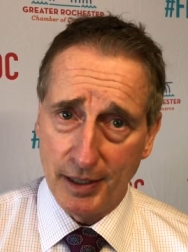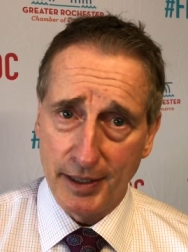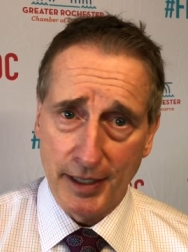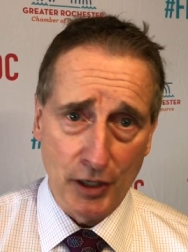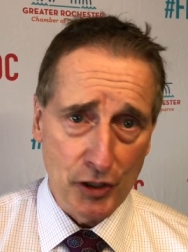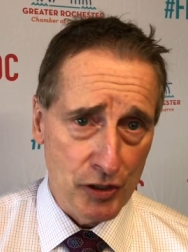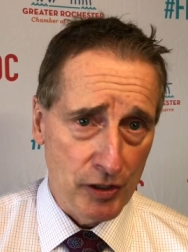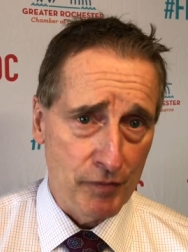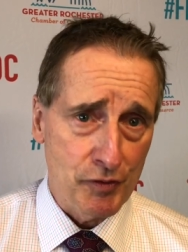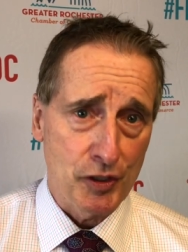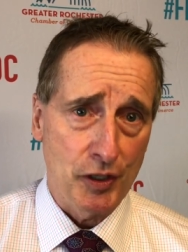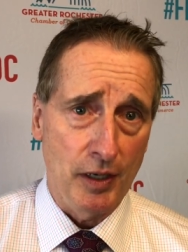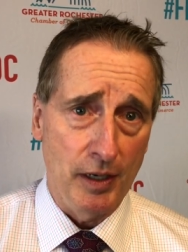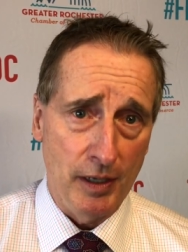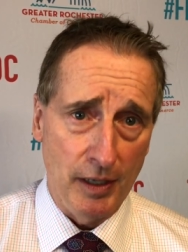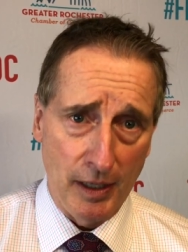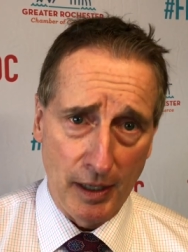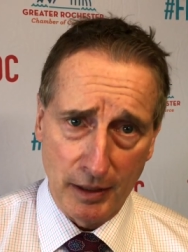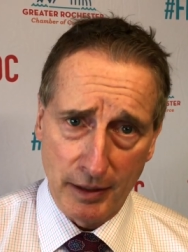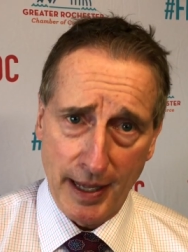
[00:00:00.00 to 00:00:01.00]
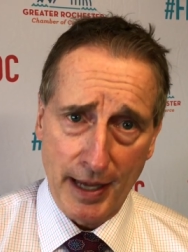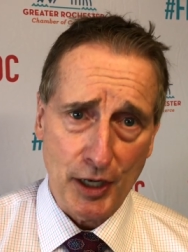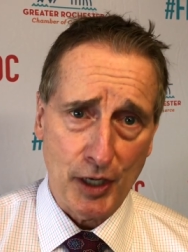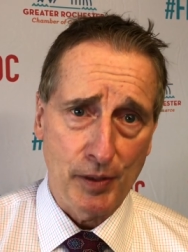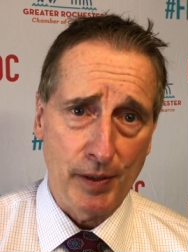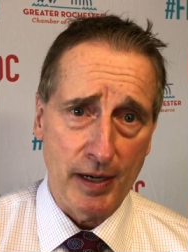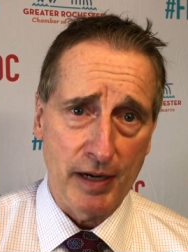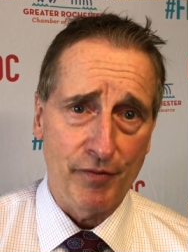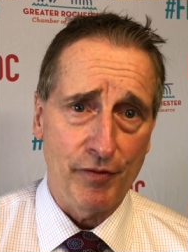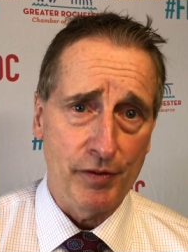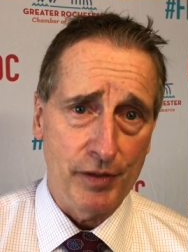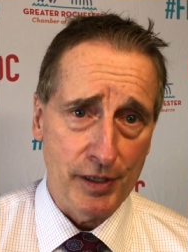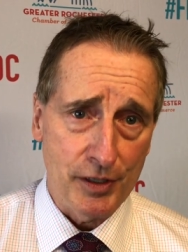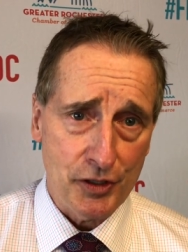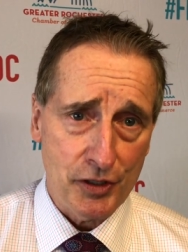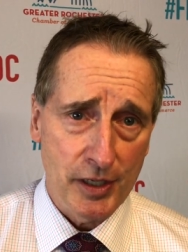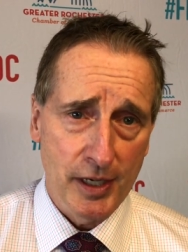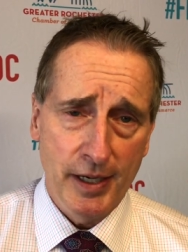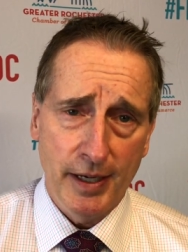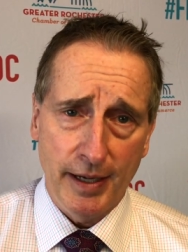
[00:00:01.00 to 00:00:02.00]
He deserves a lot of credit for
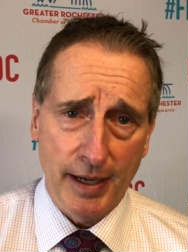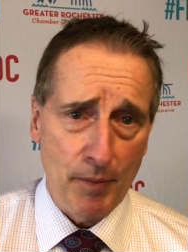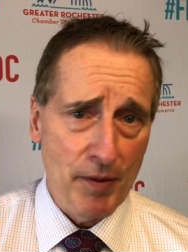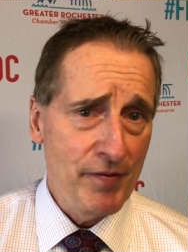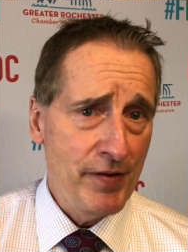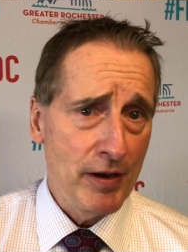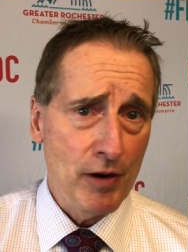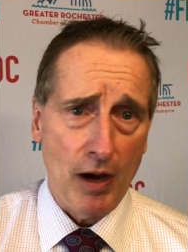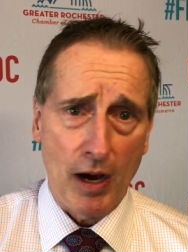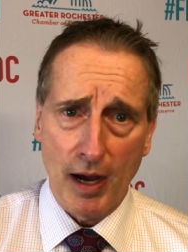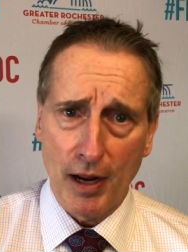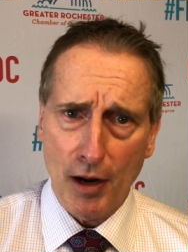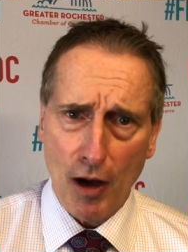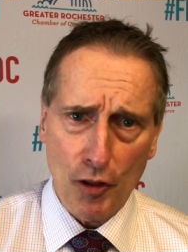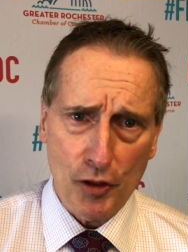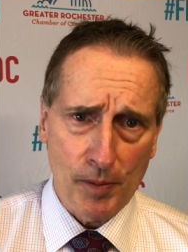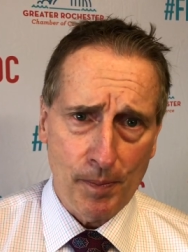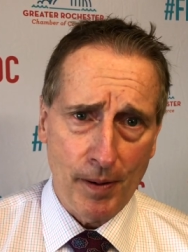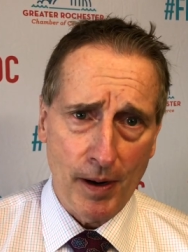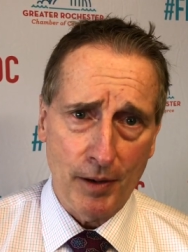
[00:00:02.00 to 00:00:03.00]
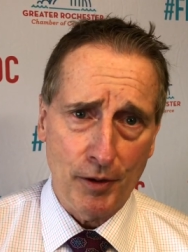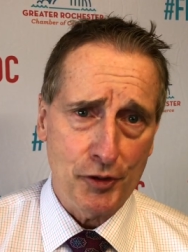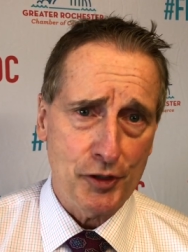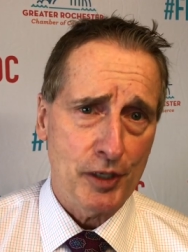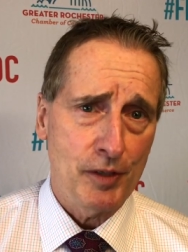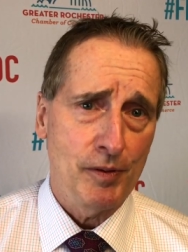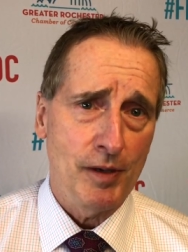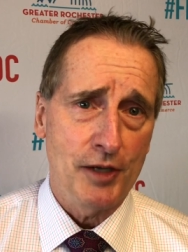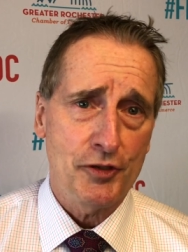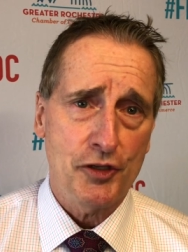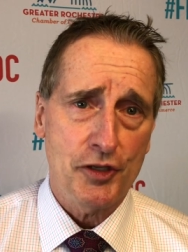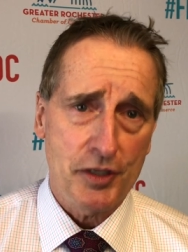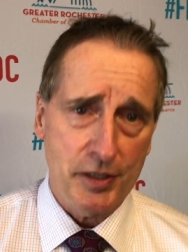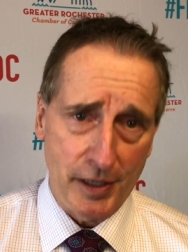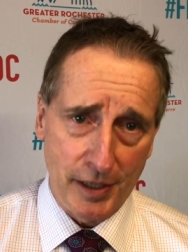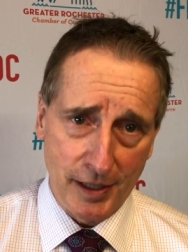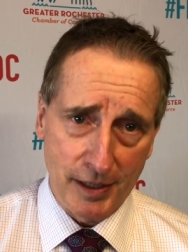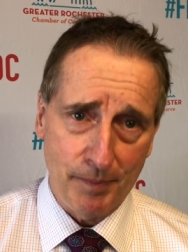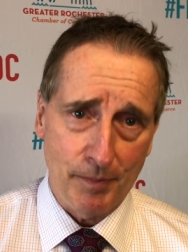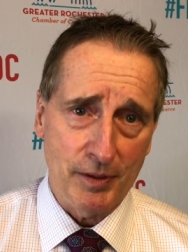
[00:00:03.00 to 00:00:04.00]
this. And we've had other partners across the
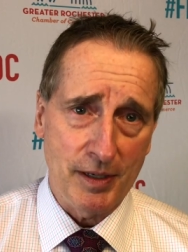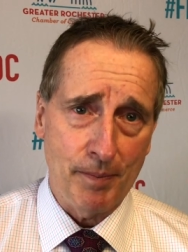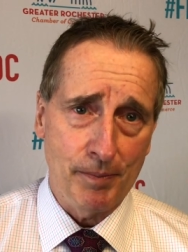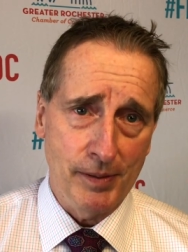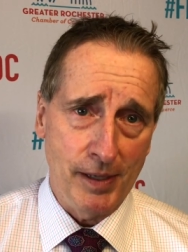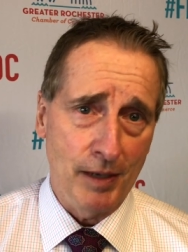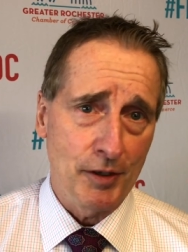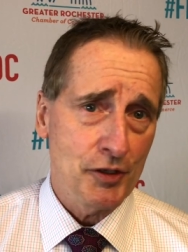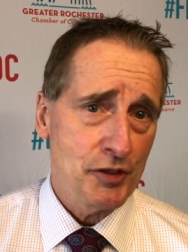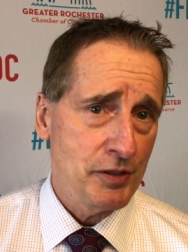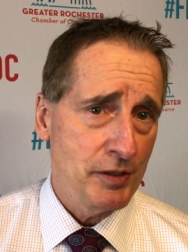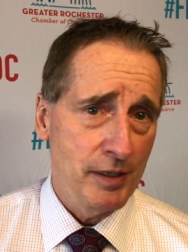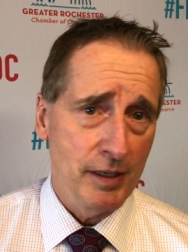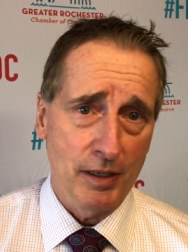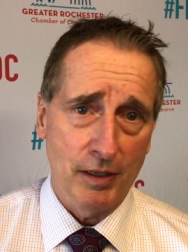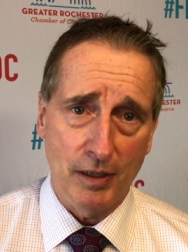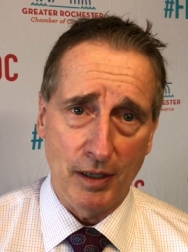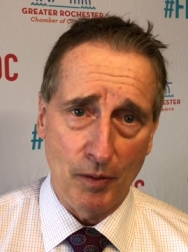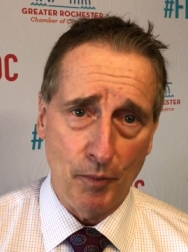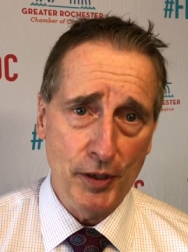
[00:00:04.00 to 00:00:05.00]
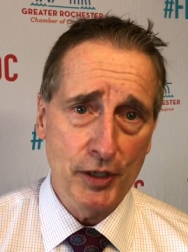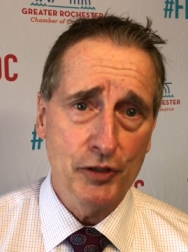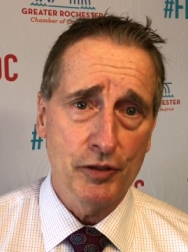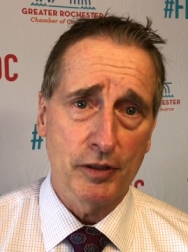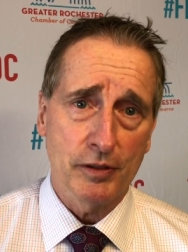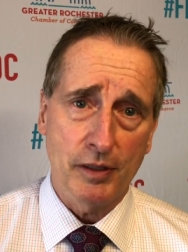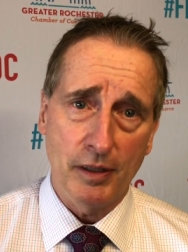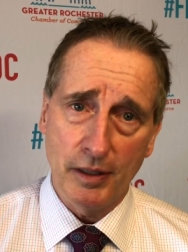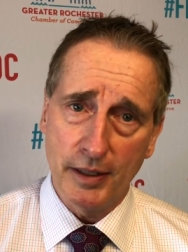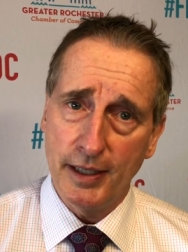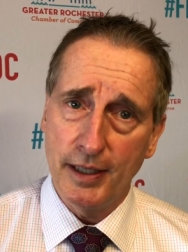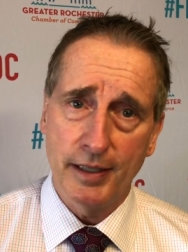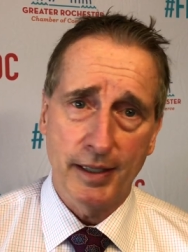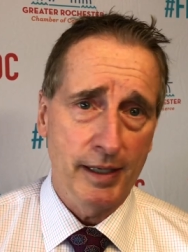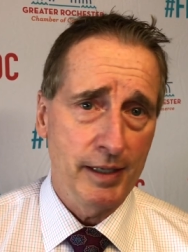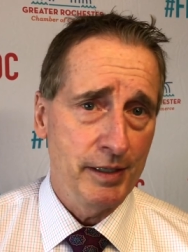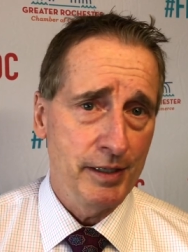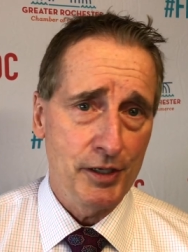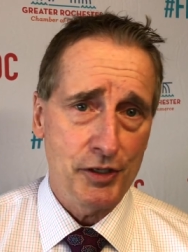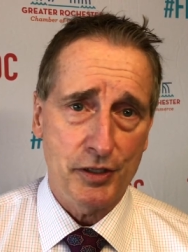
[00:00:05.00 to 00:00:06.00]
state, but I'm proud to say we took the lead
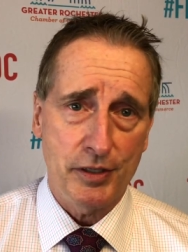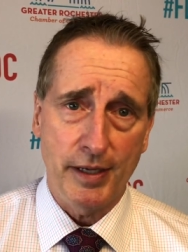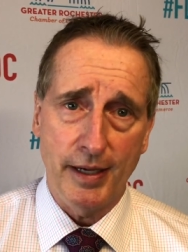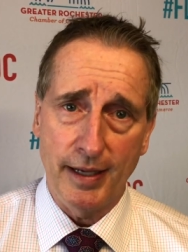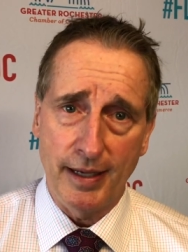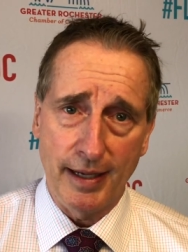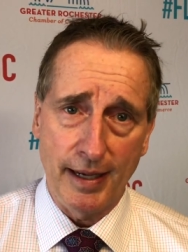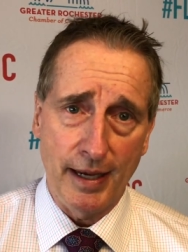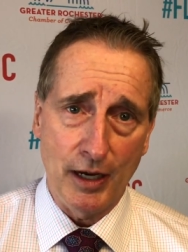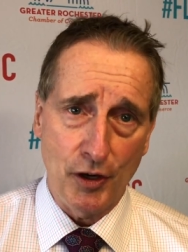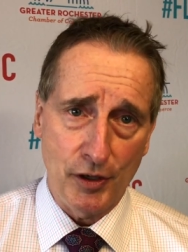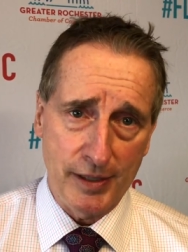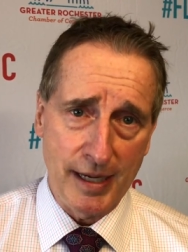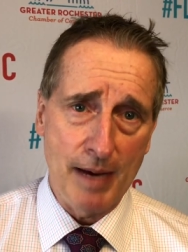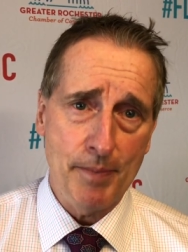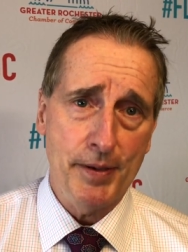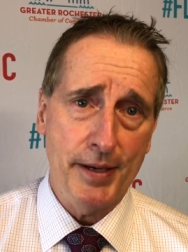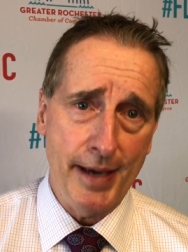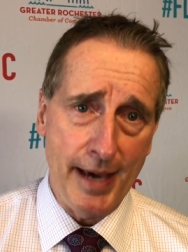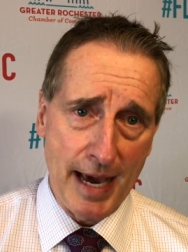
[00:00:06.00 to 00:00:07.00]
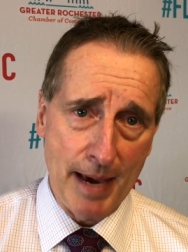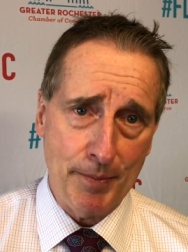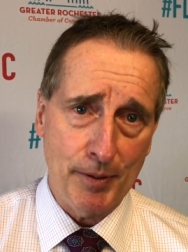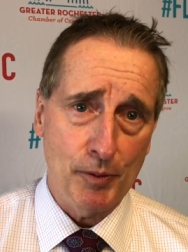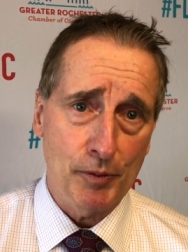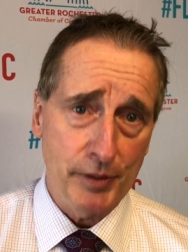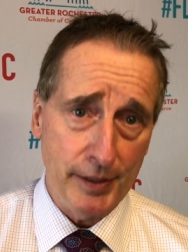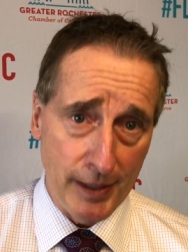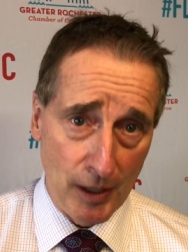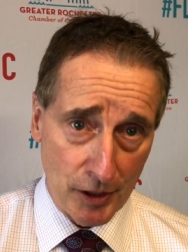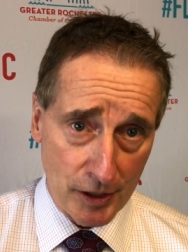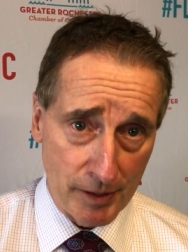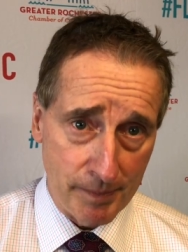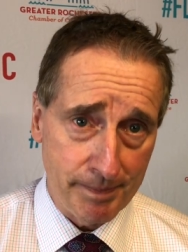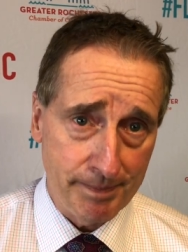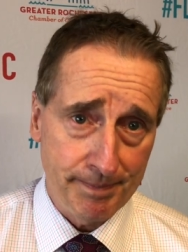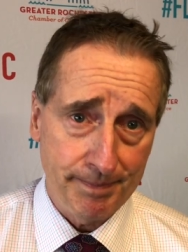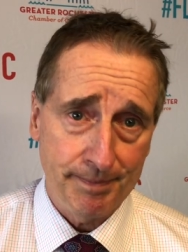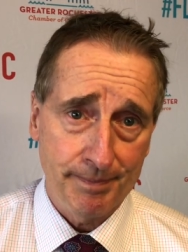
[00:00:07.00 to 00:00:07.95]
on this, and I could not be happier with the outcome.